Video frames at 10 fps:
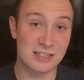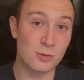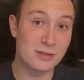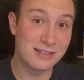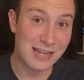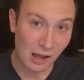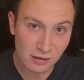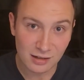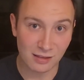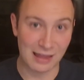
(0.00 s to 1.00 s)
to
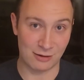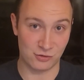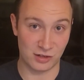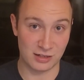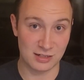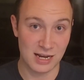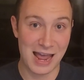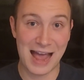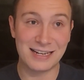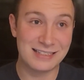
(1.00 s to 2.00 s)
Delta lounges,
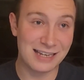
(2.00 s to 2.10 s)
and